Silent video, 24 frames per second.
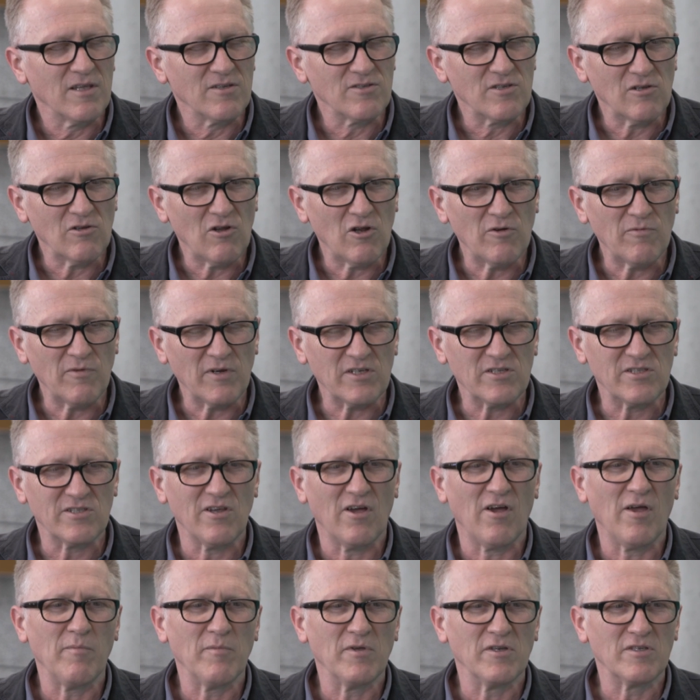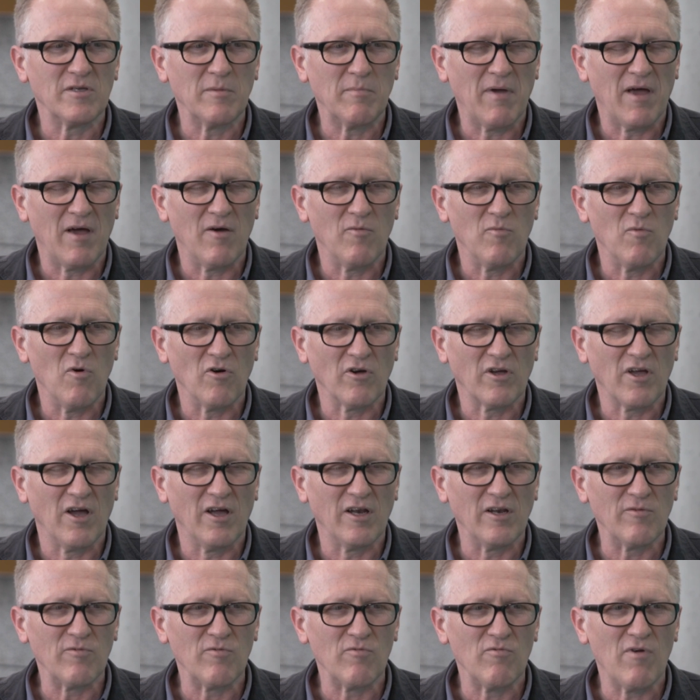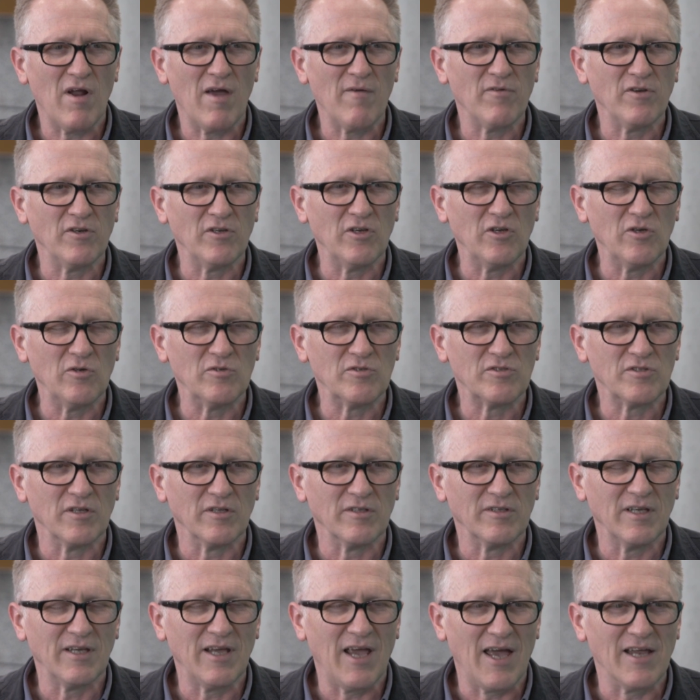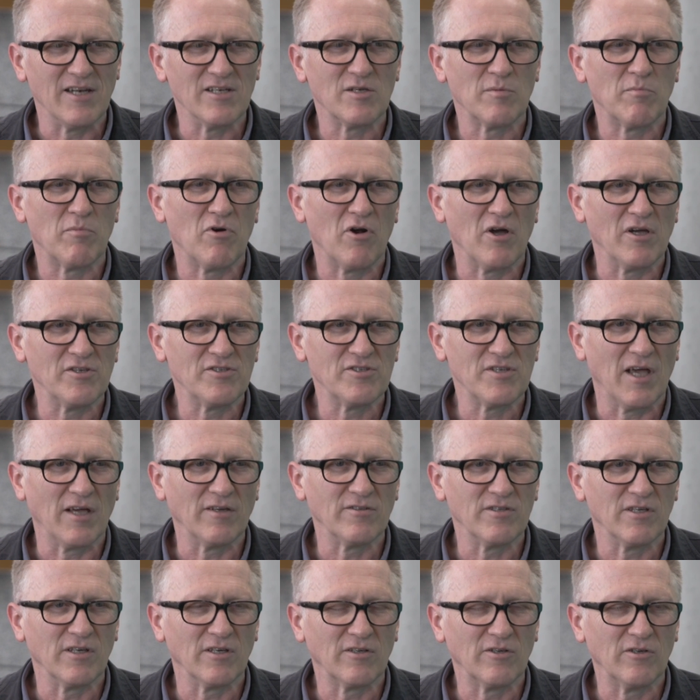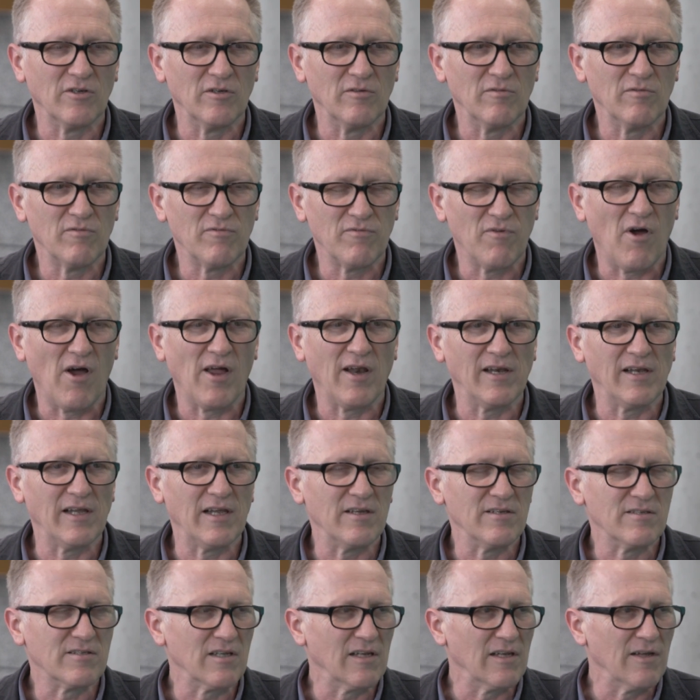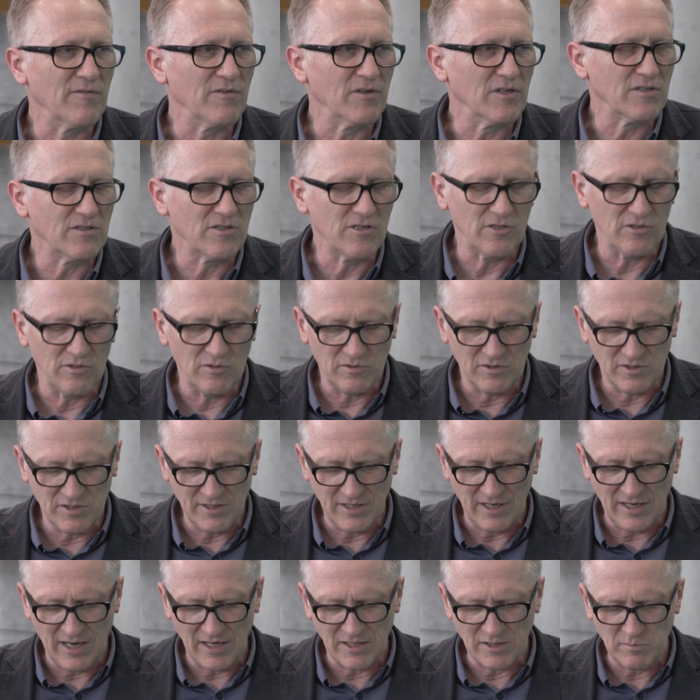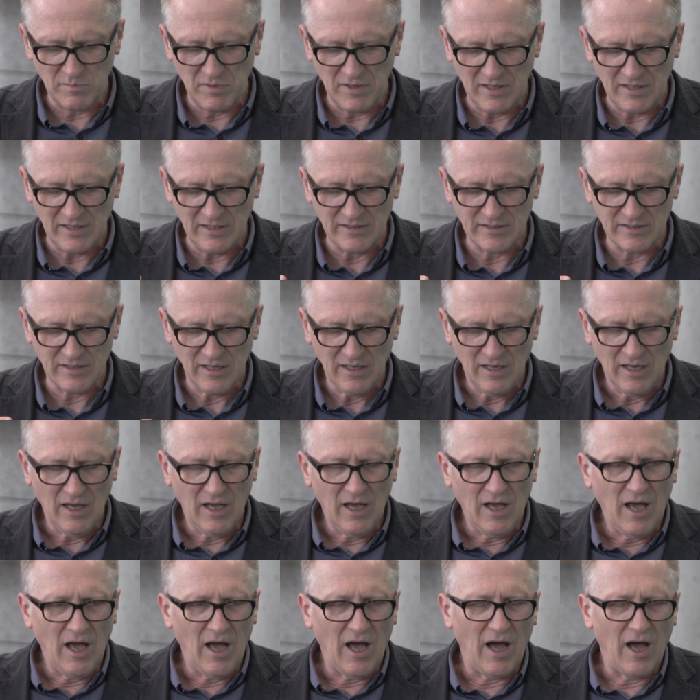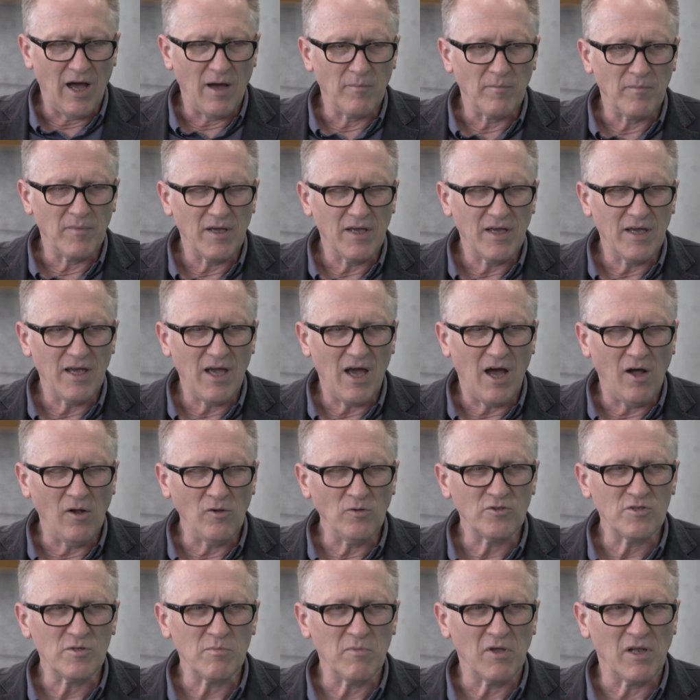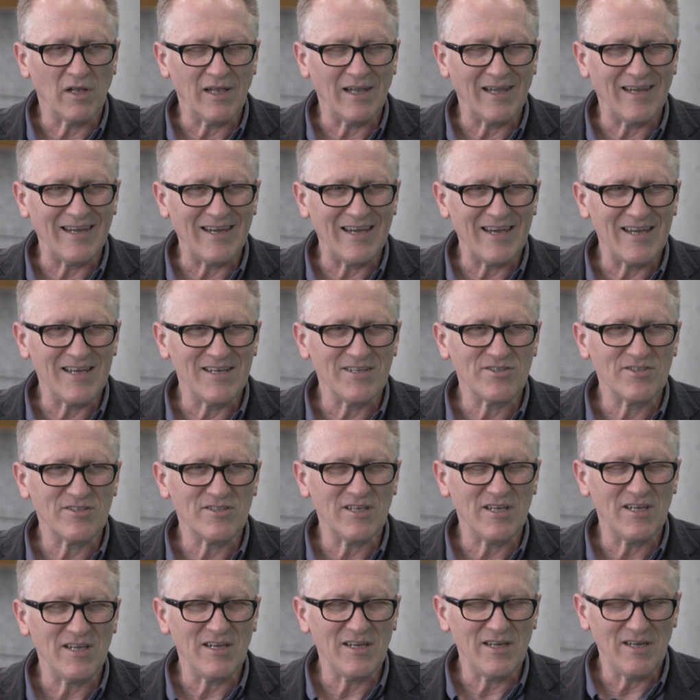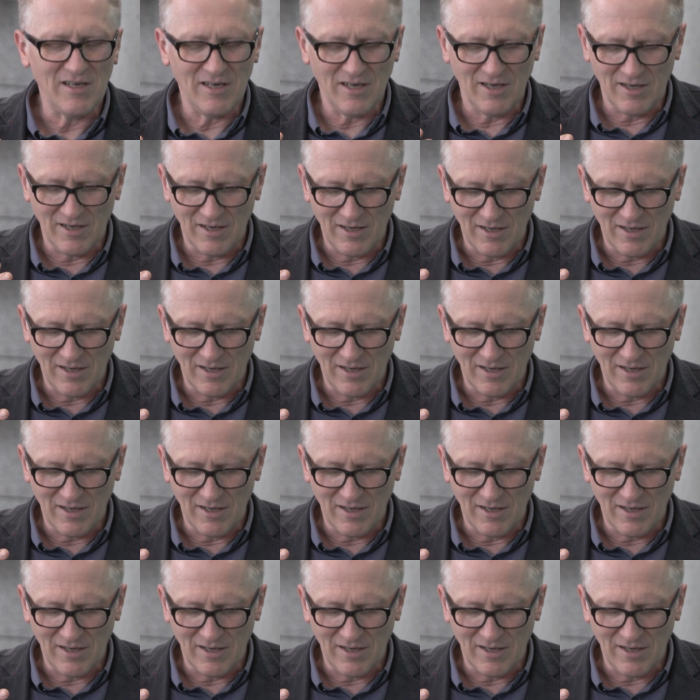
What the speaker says: there's a lot of excitement about what kind of revenues that the enterprise sector could finally deliver to CSPs. Ultimately, is the